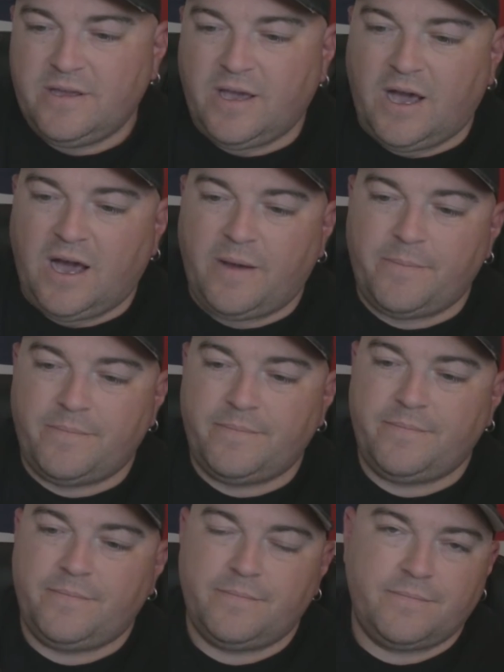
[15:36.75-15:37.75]
I
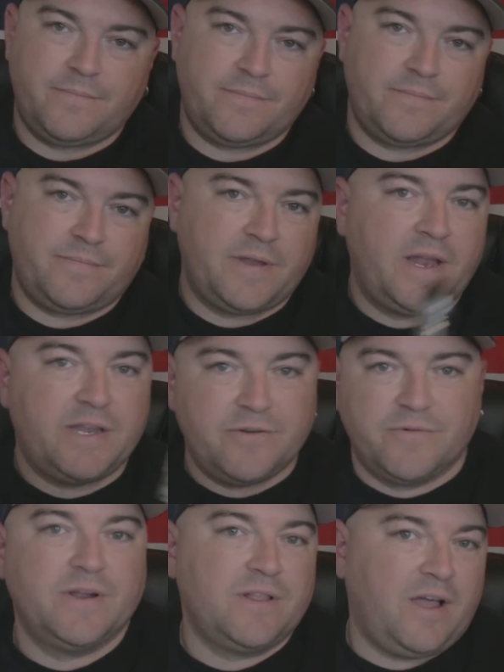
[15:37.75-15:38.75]
didn't
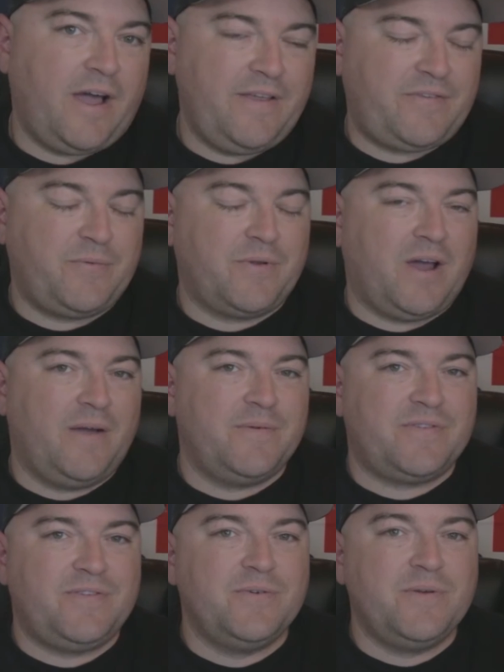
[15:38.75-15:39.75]
realize what I
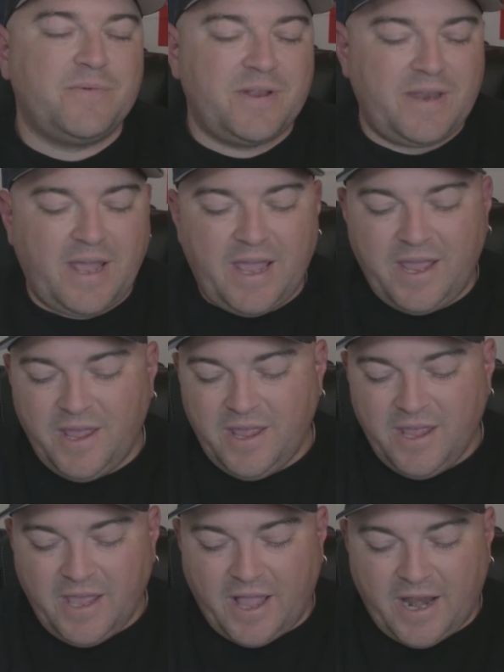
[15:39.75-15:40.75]
was doing one day,
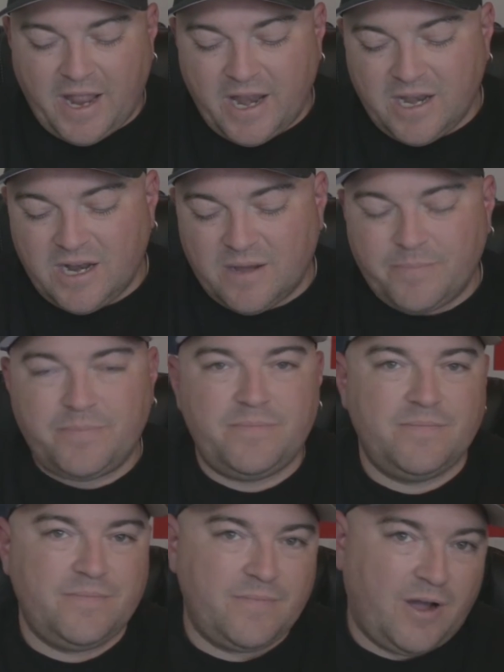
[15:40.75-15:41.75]
and I ended
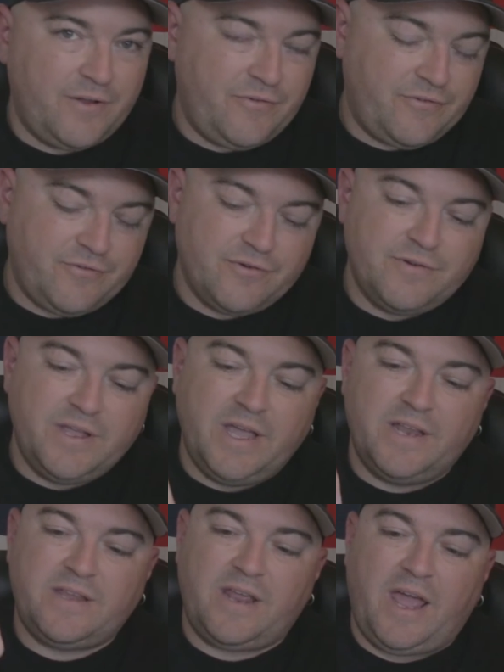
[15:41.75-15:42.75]
up unscrewing
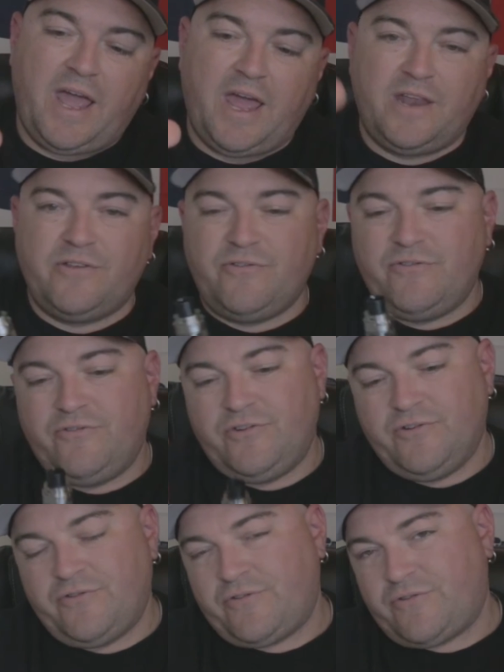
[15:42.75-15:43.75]
it and
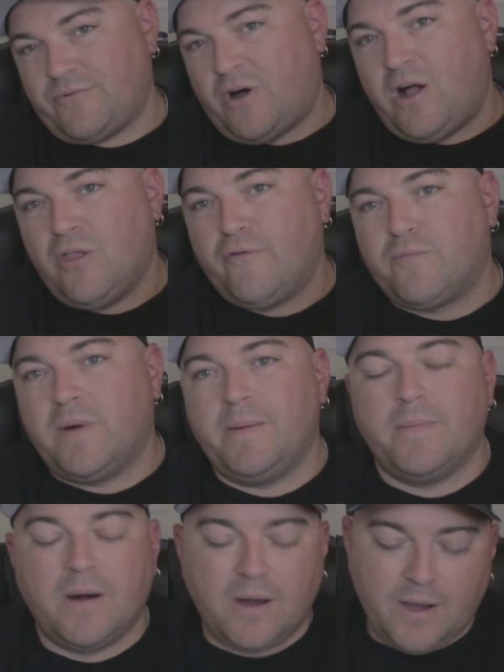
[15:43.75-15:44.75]
juice all over my
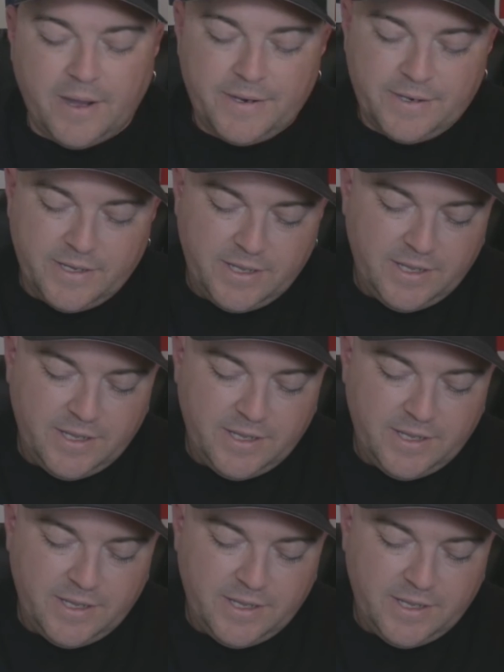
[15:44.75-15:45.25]
mod,